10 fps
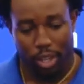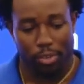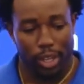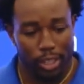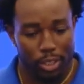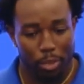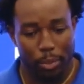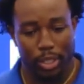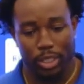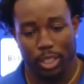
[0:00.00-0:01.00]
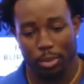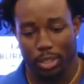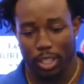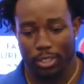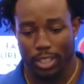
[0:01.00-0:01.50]
I feel like I took a major step
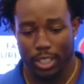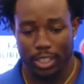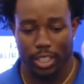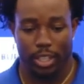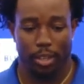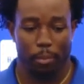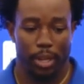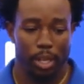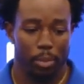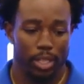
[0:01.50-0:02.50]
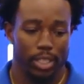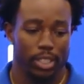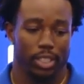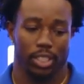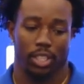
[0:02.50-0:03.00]
this offseason, mainly
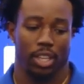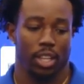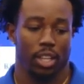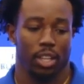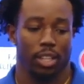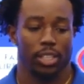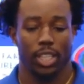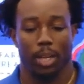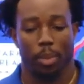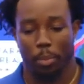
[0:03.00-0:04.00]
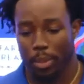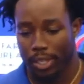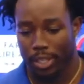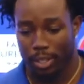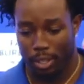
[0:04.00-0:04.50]
because the time I put
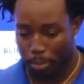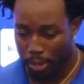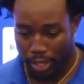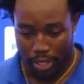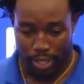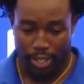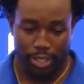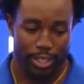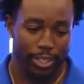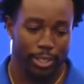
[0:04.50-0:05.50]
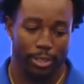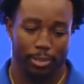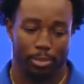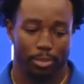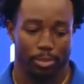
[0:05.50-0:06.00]

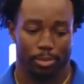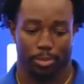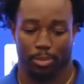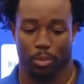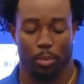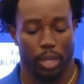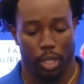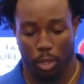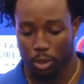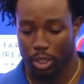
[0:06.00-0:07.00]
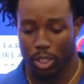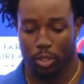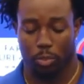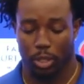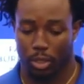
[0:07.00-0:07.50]
in with my
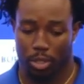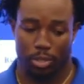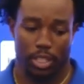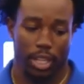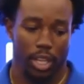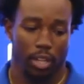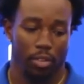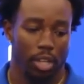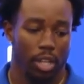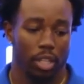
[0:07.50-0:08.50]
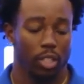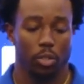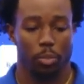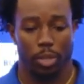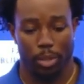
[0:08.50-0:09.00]
coaches, with my strength staff, and
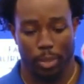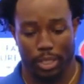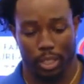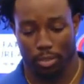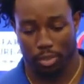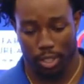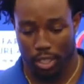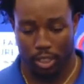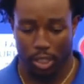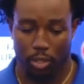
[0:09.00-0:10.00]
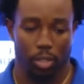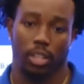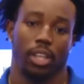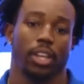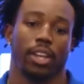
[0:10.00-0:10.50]
just with me and myself in general,